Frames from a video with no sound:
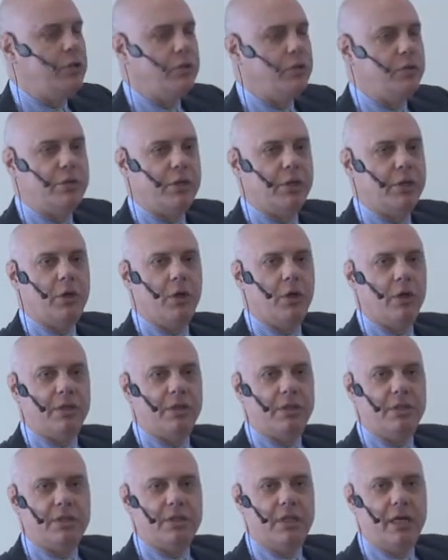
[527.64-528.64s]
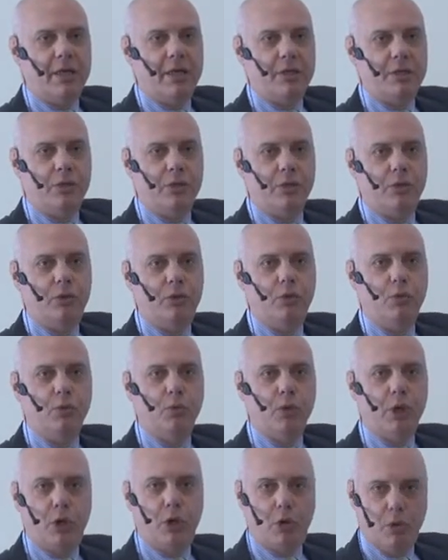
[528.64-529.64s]
use the contract discussion to
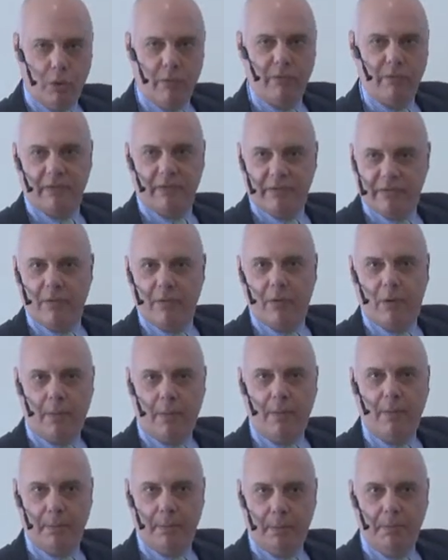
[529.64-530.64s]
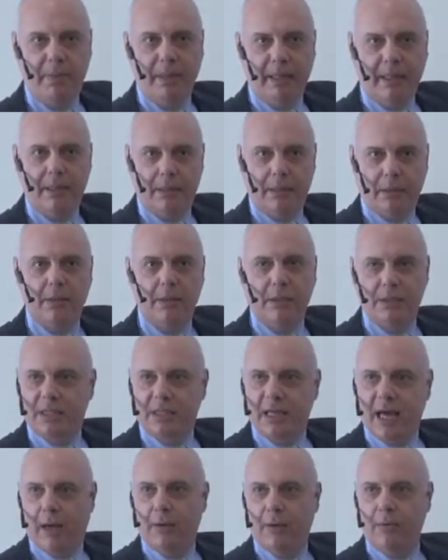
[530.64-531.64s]
recover from a big
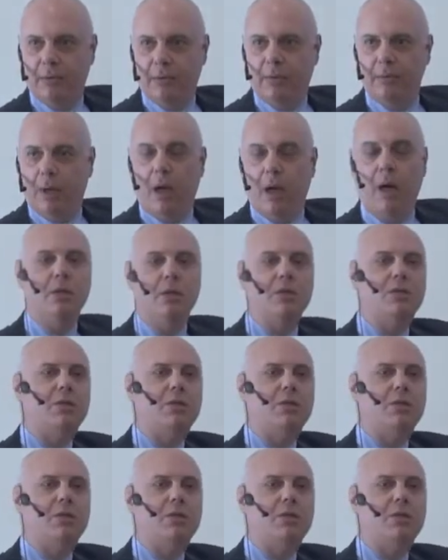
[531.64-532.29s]
discount. Oh,